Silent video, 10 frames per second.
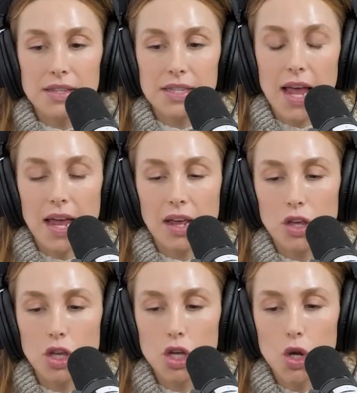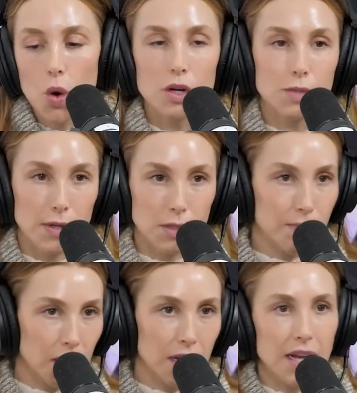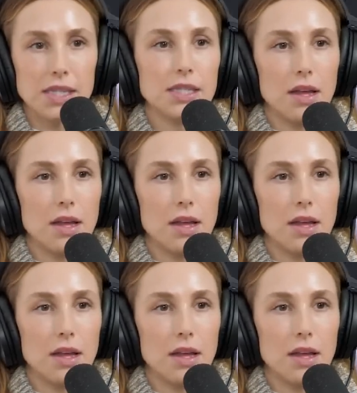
It's like your responsibility as